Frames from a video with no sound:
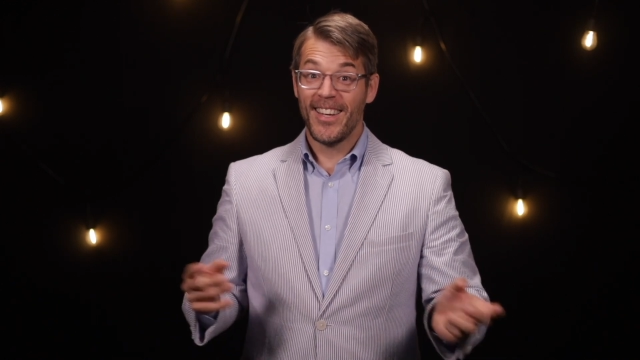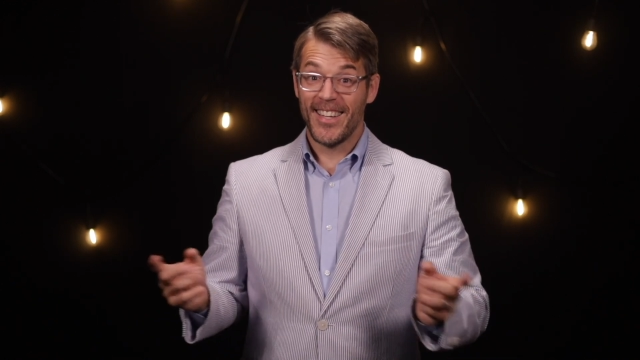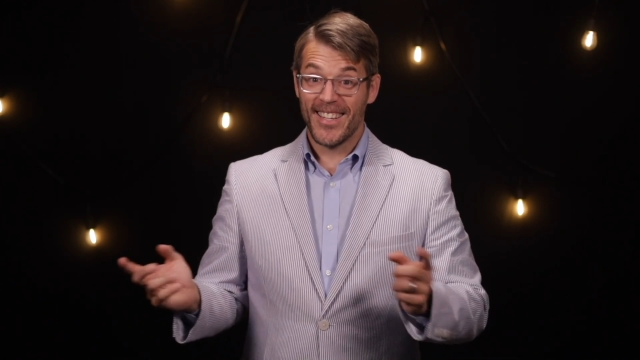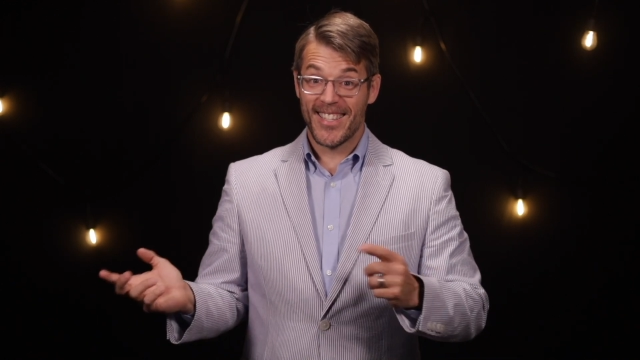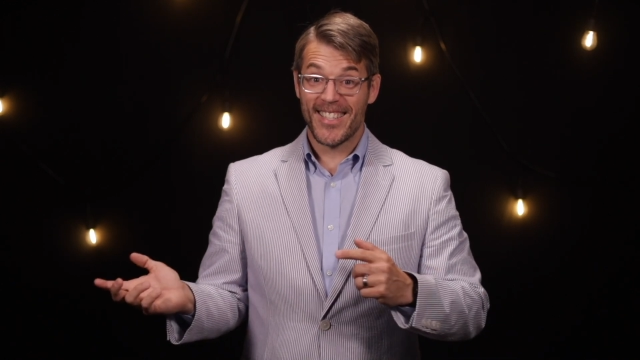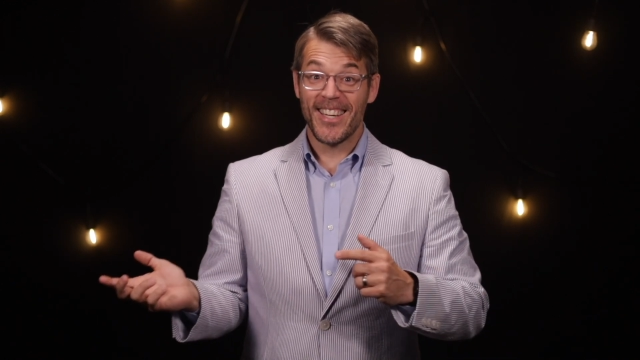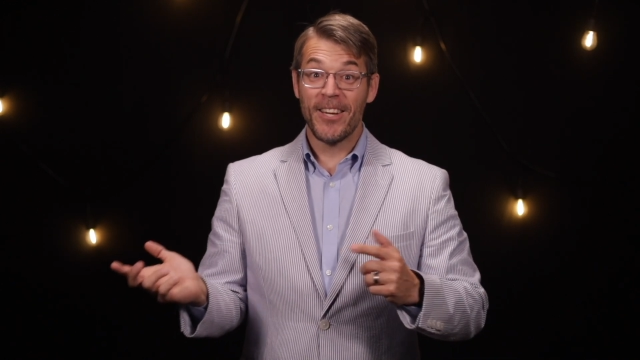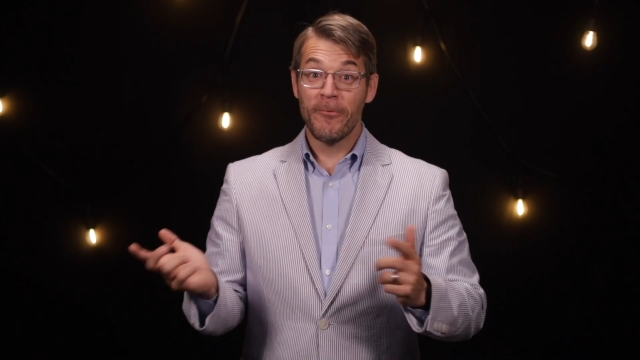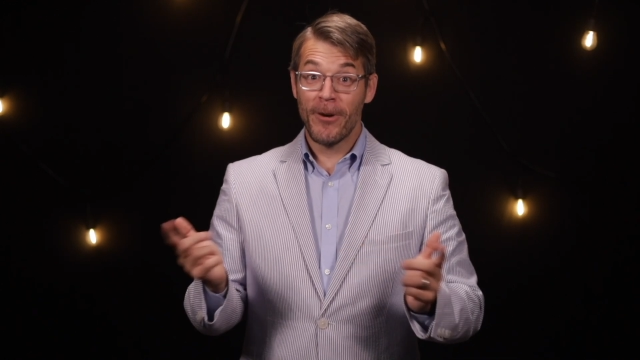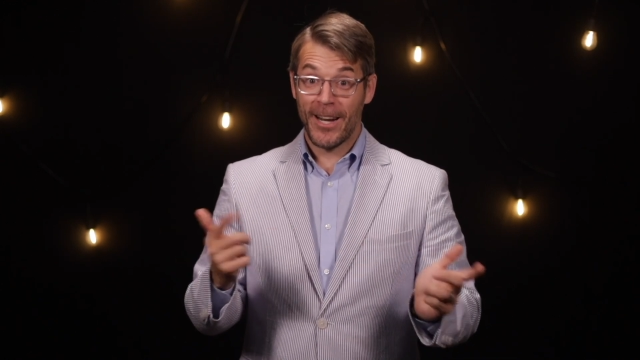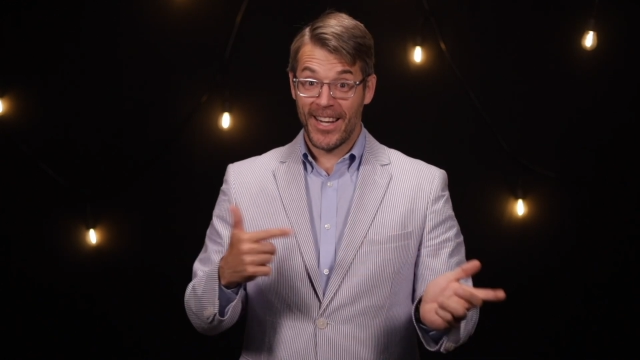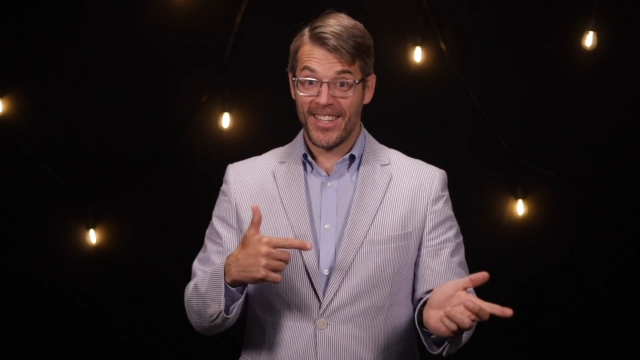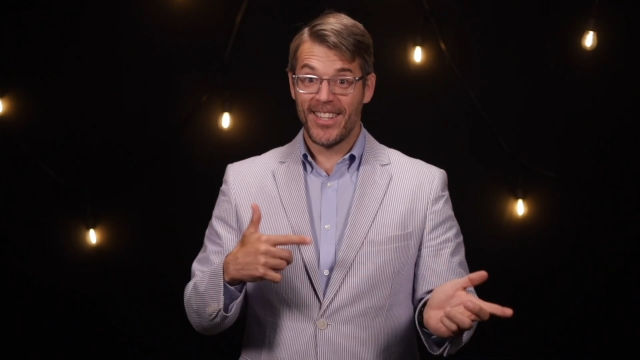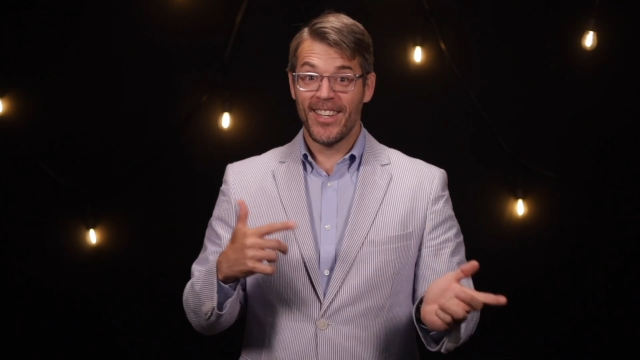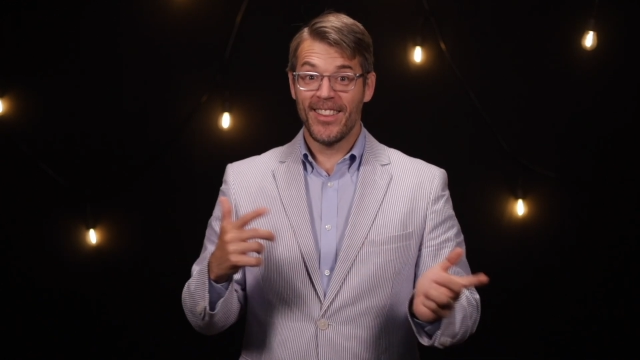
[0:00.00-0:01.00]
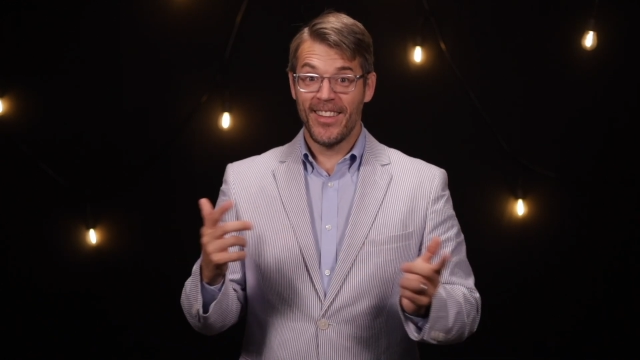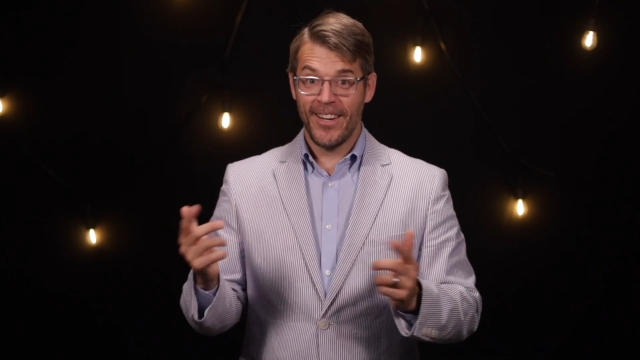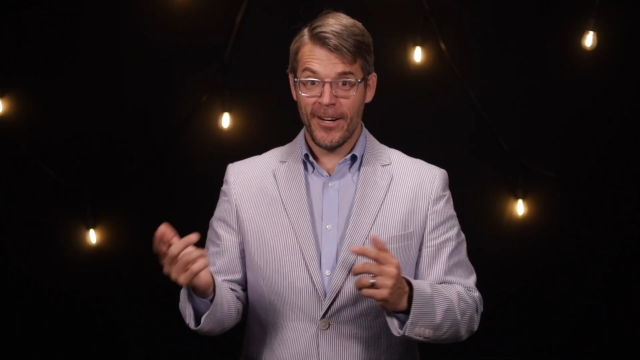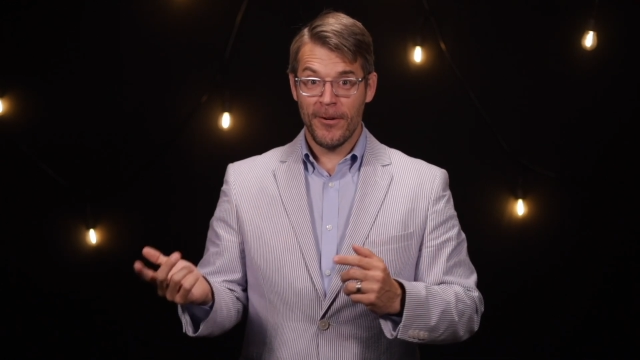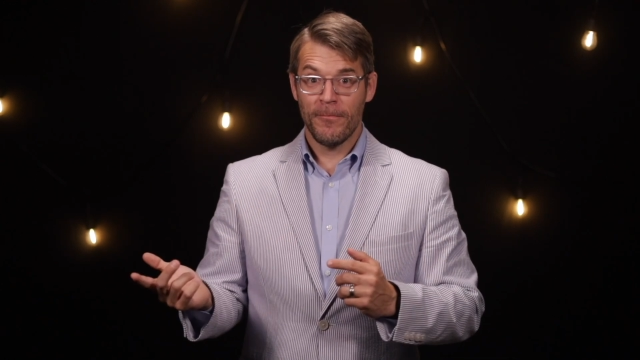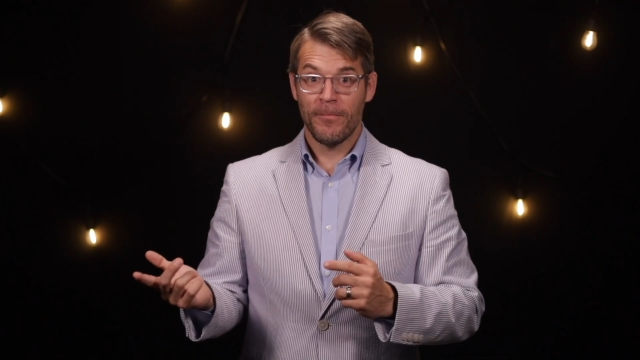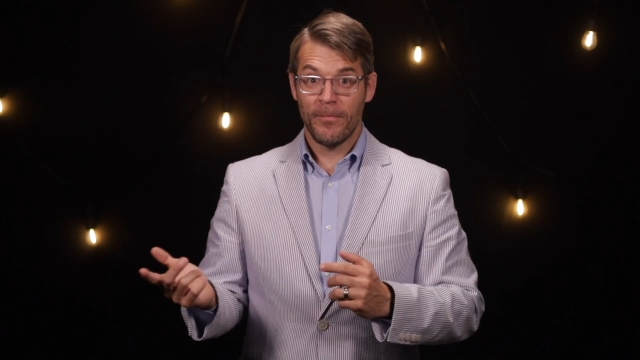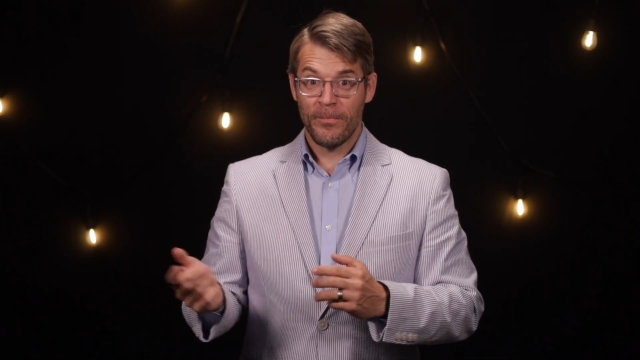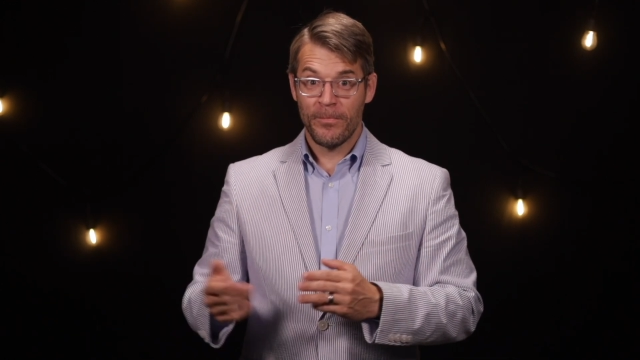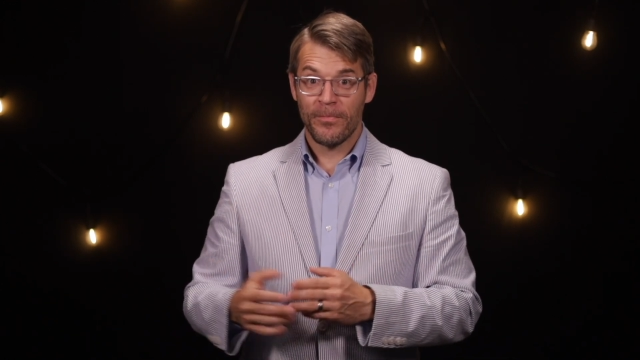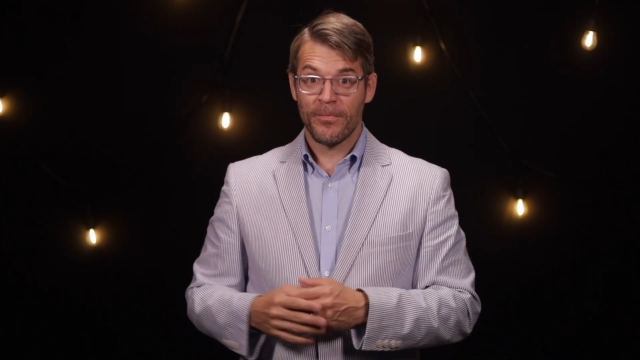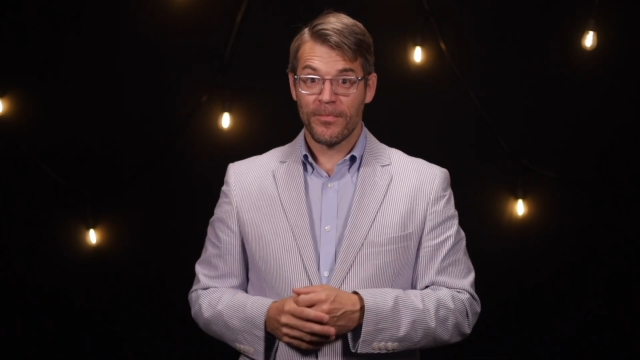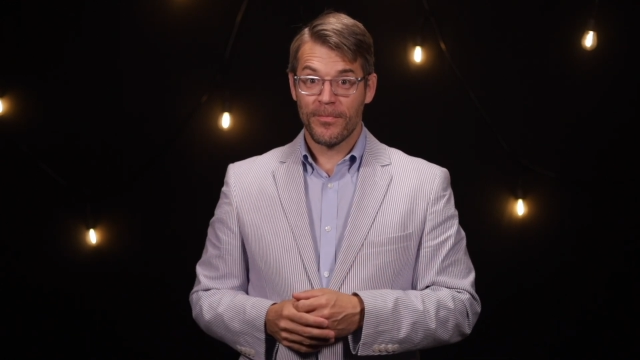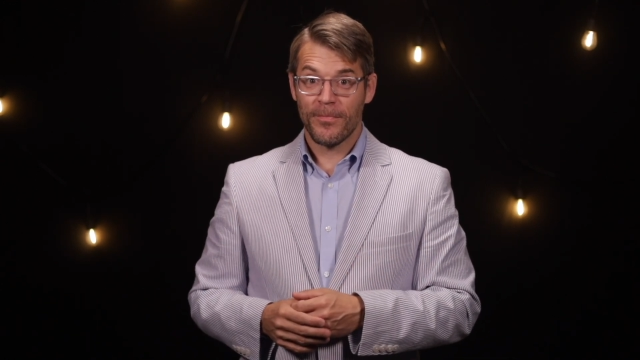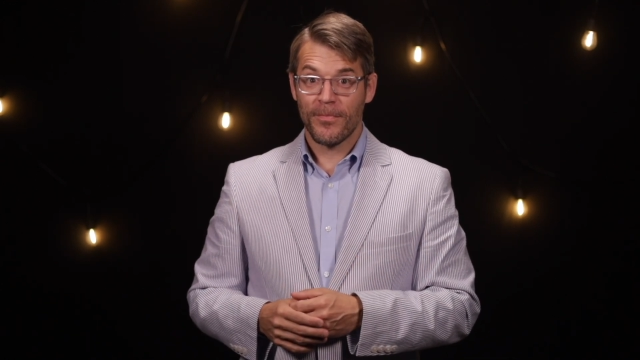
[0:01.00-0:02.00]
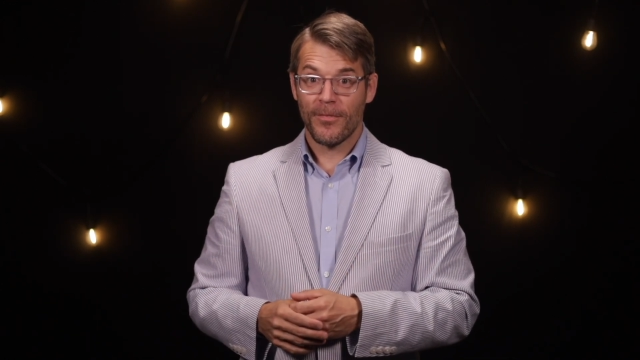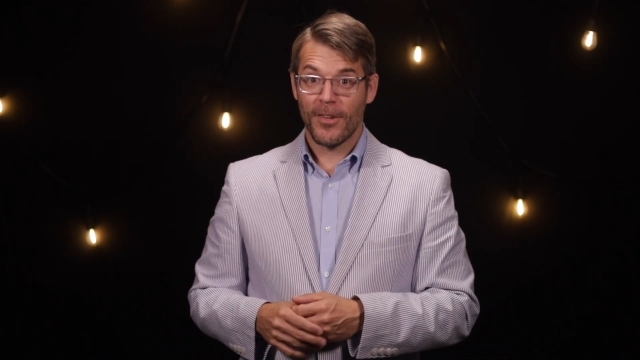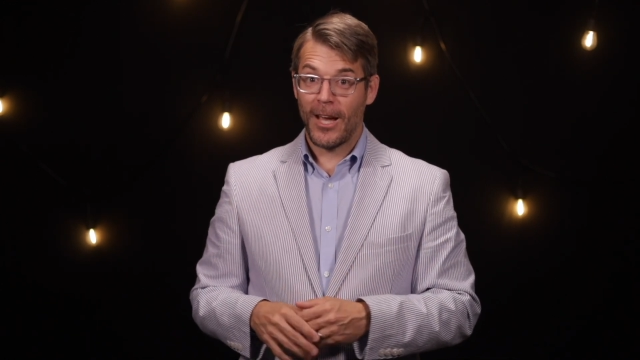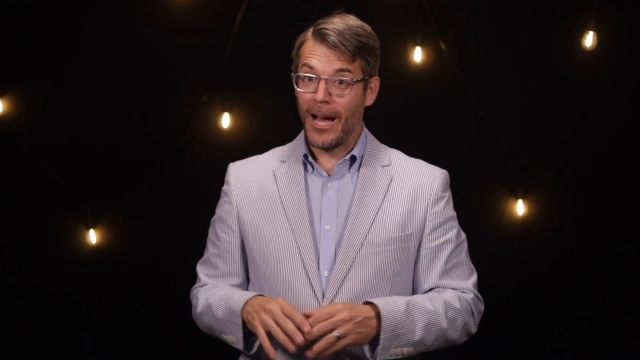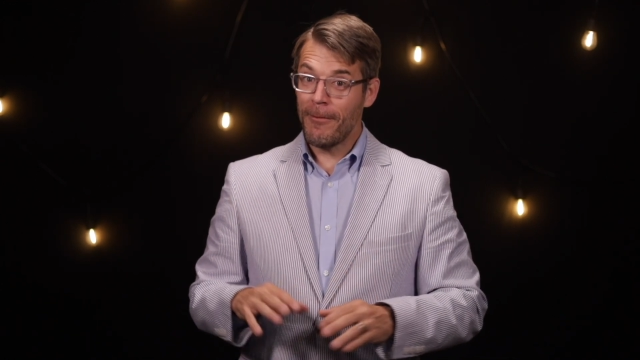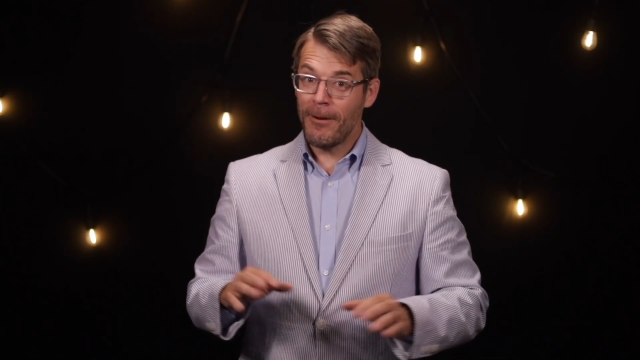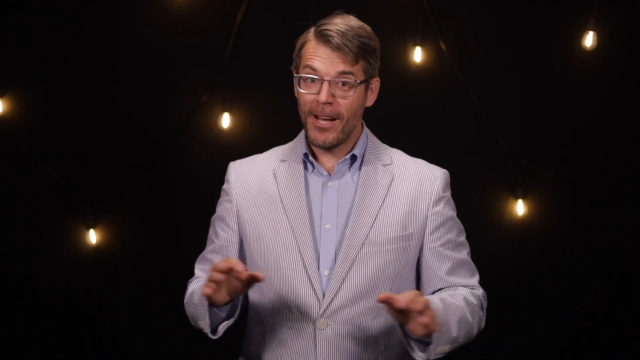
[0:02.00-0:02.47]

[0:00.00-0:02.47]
You see what I did there? I'm